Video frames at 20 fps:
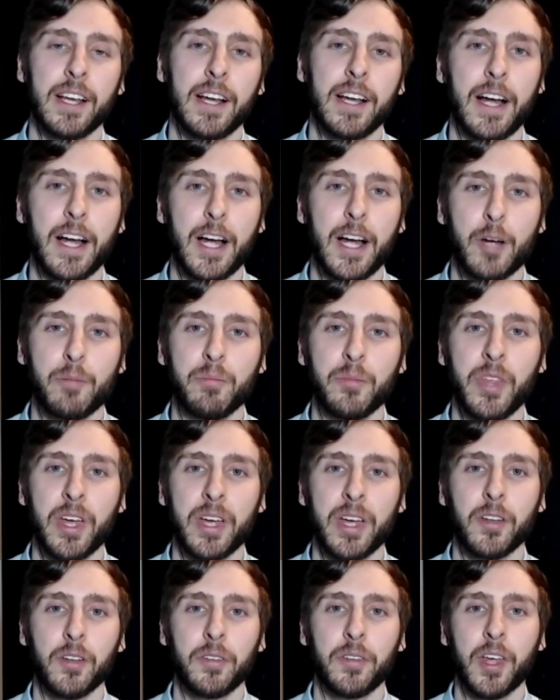
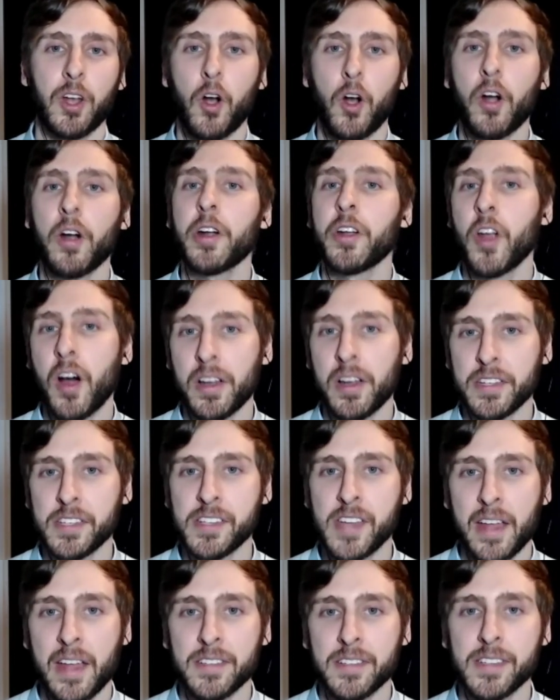that are
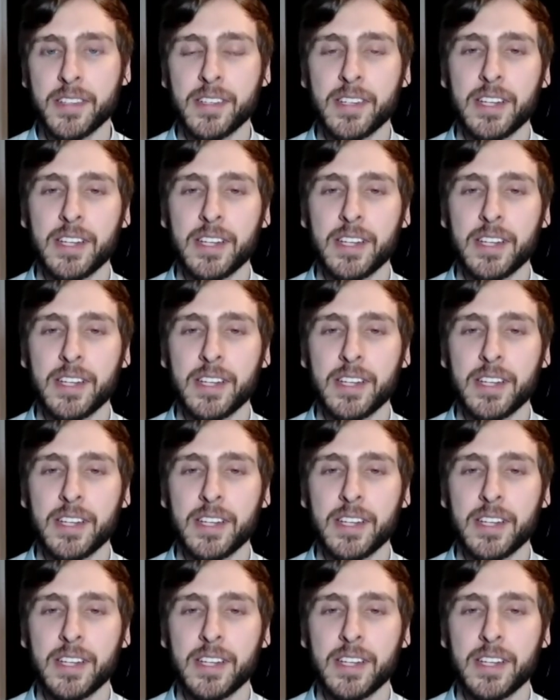nonsense,